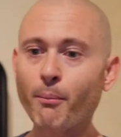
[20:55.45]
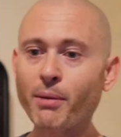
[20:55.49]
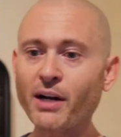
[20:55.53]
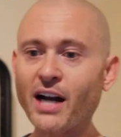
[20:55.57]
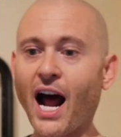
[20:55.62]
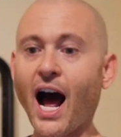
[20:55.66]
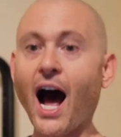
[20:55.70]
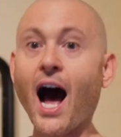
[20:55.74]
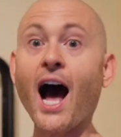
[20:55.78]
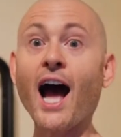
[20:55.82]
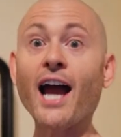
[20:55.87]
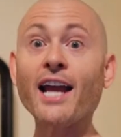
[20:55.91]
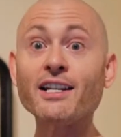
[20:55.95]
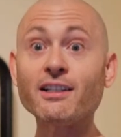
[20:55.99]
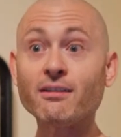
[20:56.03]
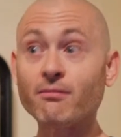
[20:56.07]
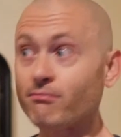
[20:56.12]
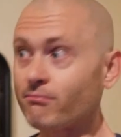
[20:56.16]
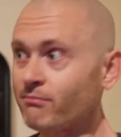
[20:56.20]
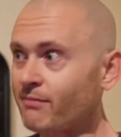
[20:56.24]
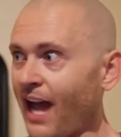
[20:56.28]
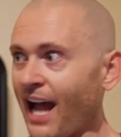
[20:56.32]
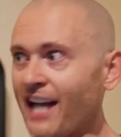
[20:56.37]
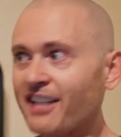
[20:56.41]
but
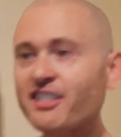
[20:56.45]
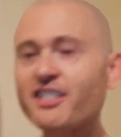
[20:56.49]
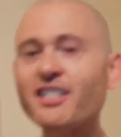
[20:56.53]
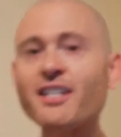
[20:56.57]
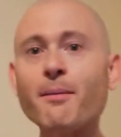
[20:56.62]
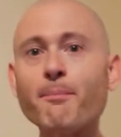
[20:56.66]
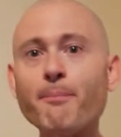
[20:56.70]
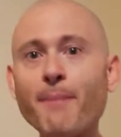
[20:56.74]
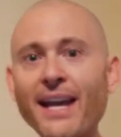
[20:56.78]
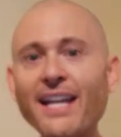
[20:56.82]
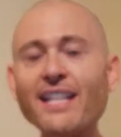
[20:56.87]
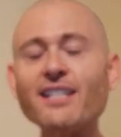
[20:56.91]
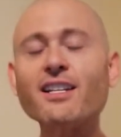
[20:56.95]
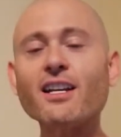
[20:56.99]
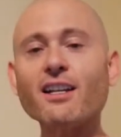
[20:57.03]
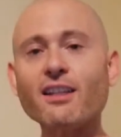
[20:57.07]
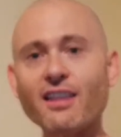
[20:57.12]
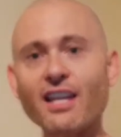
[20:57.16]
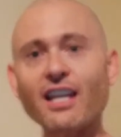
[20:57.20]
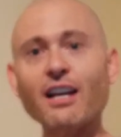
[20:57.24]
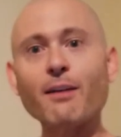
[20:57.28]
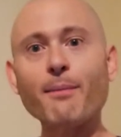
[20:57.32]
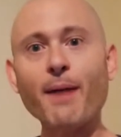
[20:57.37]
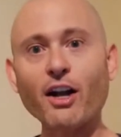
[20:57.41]
that's the
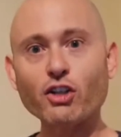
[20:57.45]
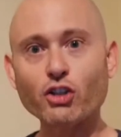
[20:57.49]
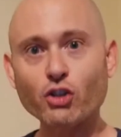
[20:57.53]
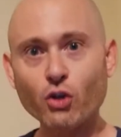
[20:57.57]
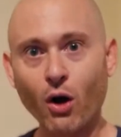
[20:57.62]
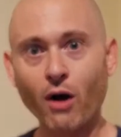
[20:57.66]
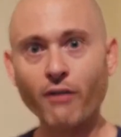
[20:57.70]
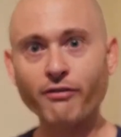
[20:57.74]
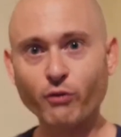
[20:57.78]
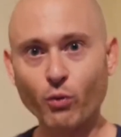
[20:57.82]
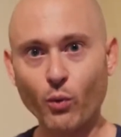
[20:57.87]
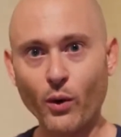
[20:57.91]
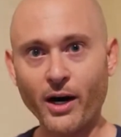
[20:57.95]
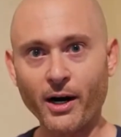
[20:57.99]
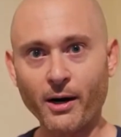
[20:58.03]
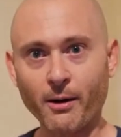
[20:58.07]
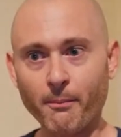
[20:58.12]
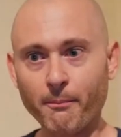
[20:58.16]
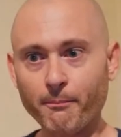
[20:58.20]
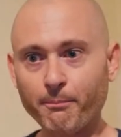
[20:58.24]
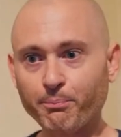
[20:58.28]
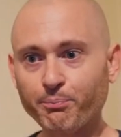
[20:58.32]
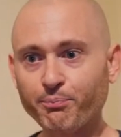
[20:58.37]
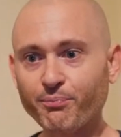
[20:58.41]
amazing thing about software.